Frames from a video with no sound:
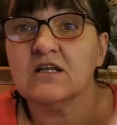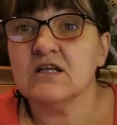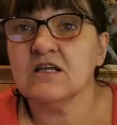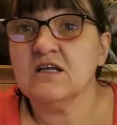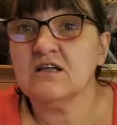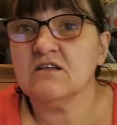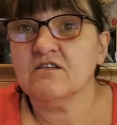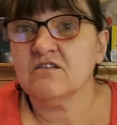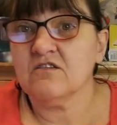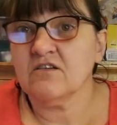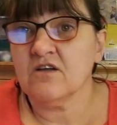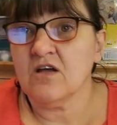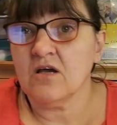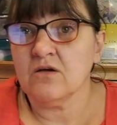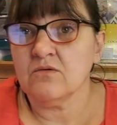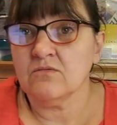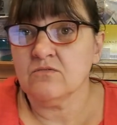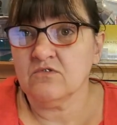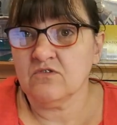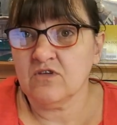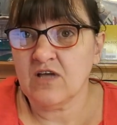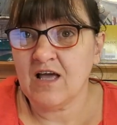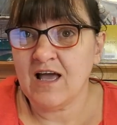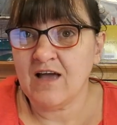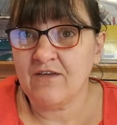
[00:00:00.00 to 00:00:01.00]
need to know
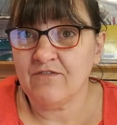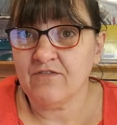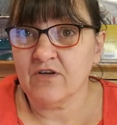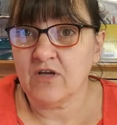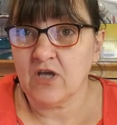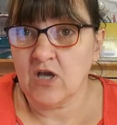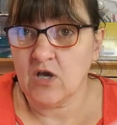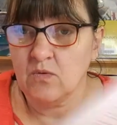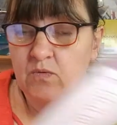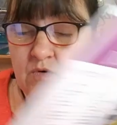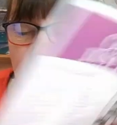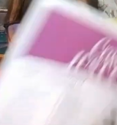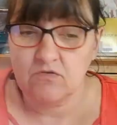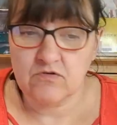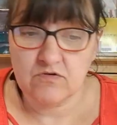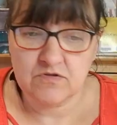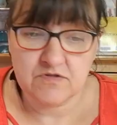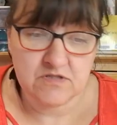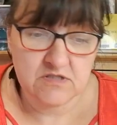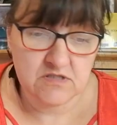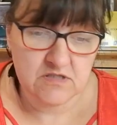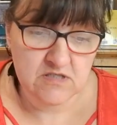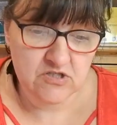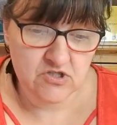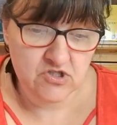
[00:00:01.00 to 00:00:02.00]
to have a go at cross
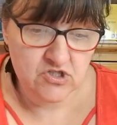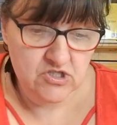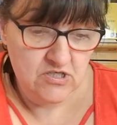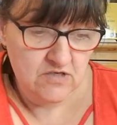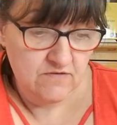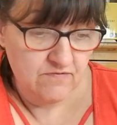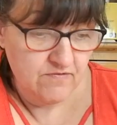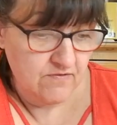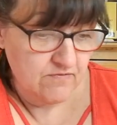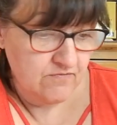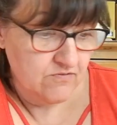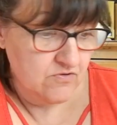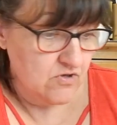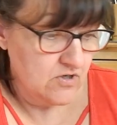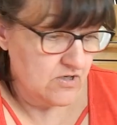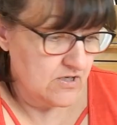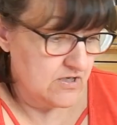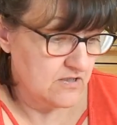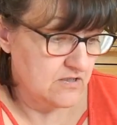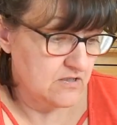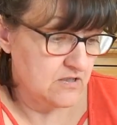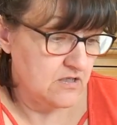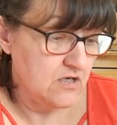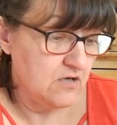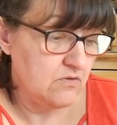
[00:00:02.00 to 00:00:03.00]
stitching if you've not
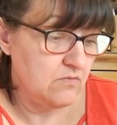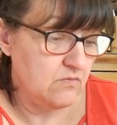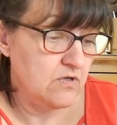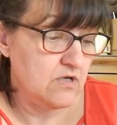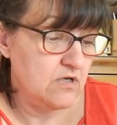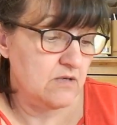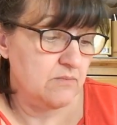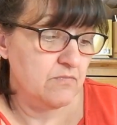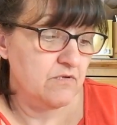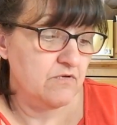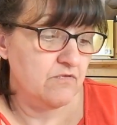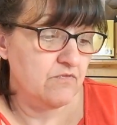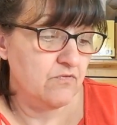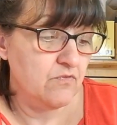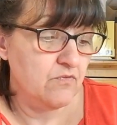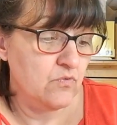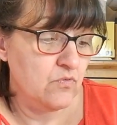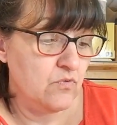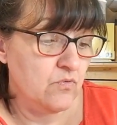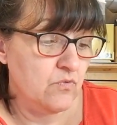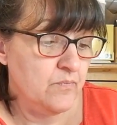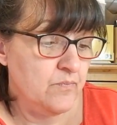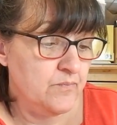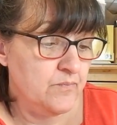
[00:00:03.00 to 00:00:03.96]
had a go at it before.